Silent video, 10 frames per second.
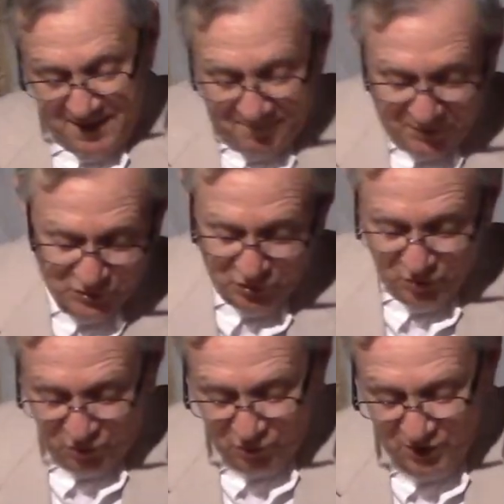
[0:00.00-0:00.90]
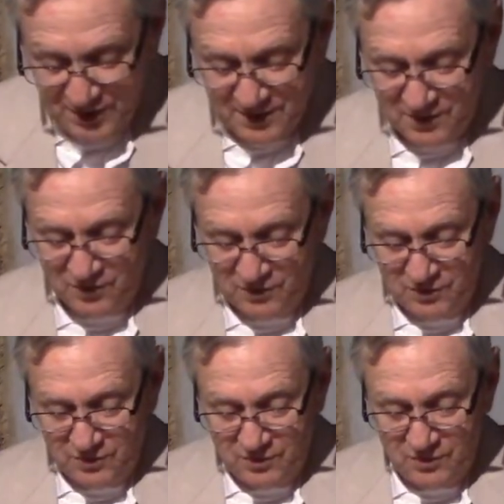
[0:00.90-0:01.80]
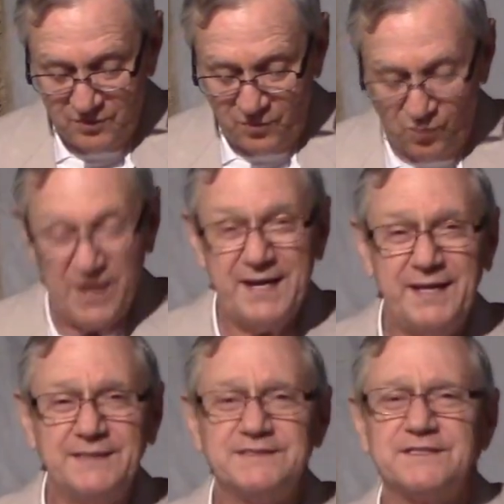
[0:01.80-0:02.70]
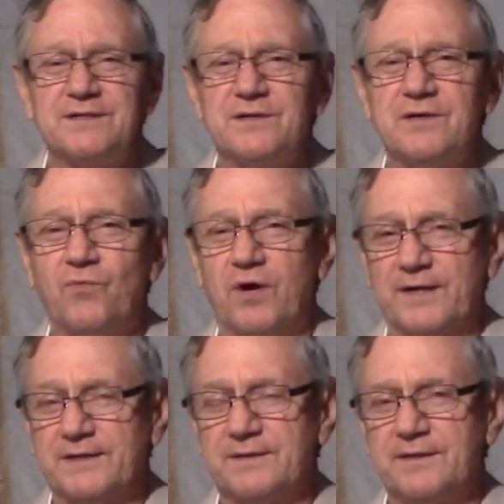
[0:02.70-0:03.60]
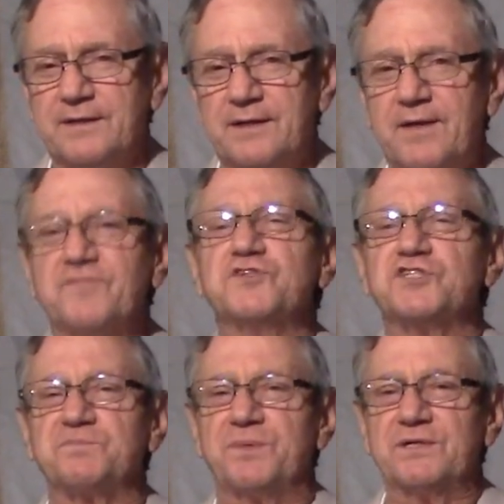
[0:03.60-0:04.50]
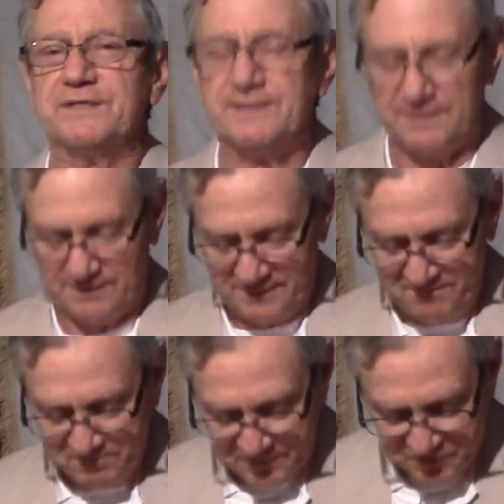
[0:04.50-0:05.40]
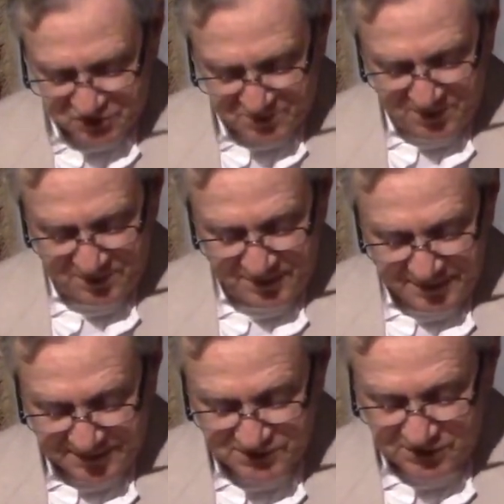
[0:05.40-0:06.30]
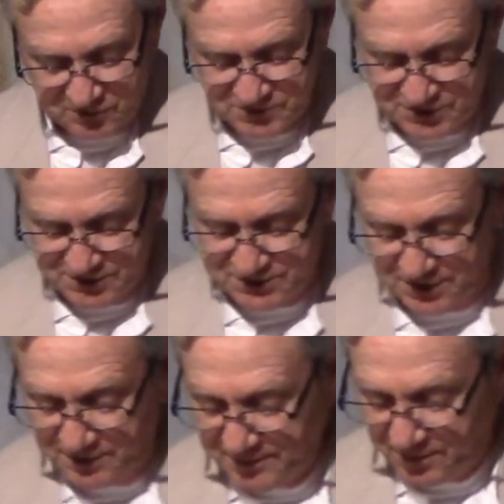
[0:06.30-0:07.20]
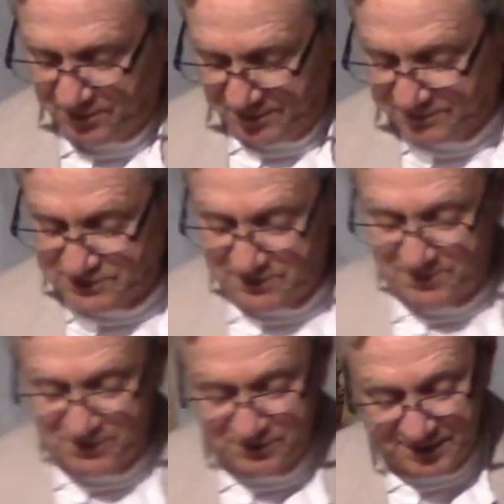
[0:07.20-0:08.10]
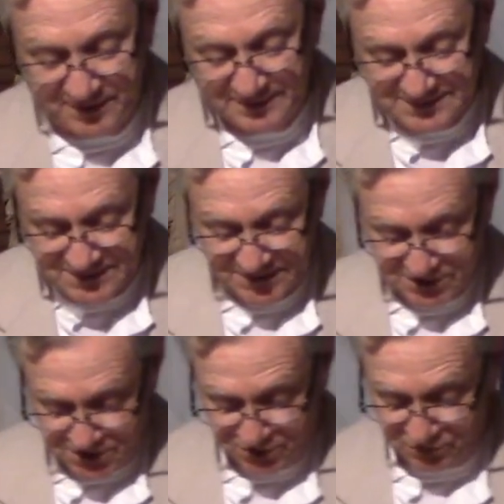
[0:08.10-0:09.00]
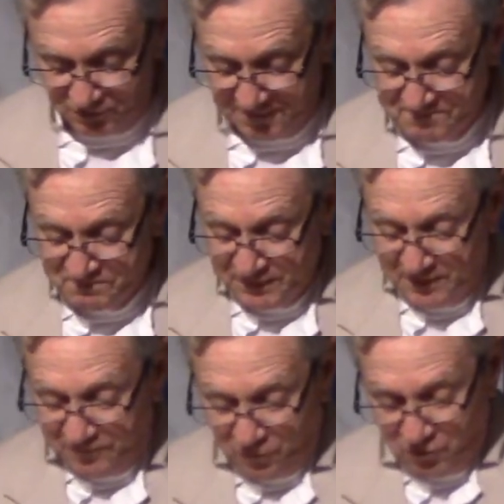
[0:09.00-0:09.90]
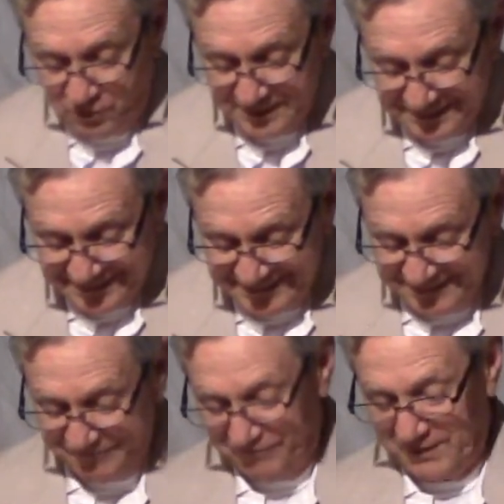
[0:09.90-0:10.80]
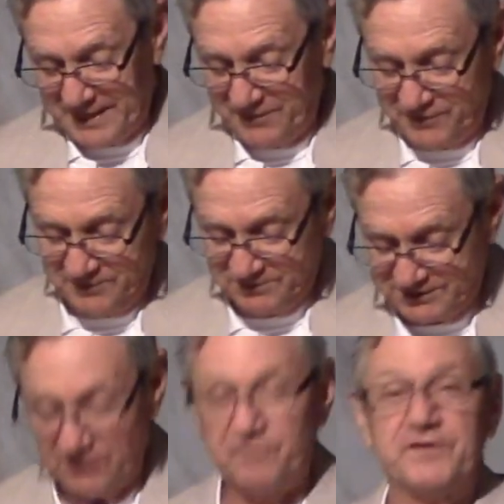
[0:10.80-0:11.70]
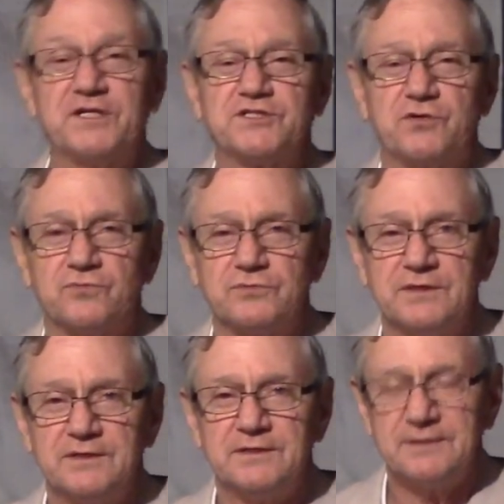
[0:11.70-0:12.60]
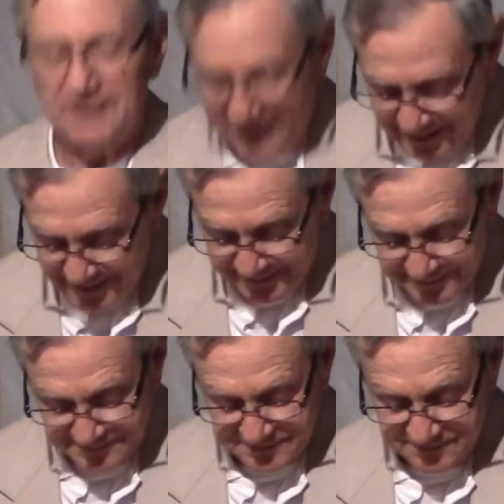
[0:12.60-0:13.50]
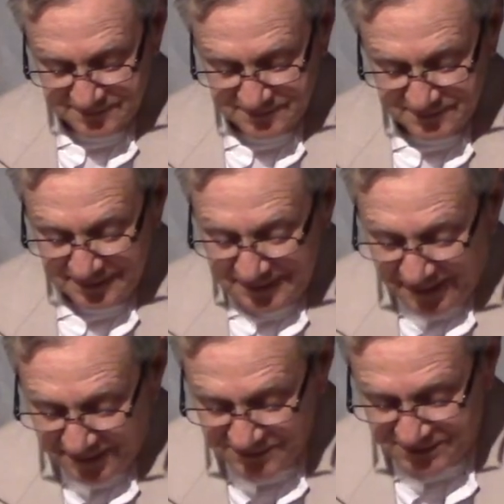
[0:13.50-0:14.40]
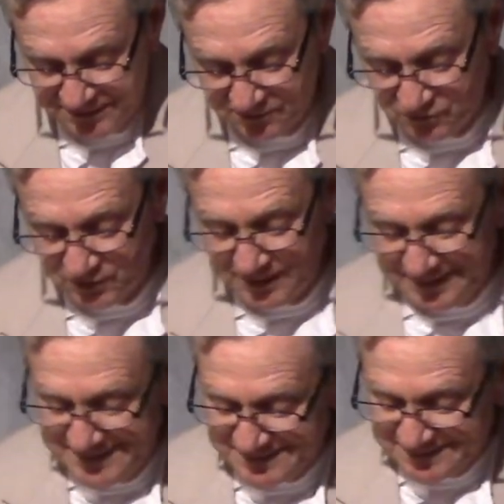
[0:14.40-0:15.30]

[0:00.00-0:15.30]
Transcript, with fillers: But the Lord weighs what? The Spirit. The Spirit. In Psalm 60, or in Psalm 36:2, for he flattereth himself in his own eyes until his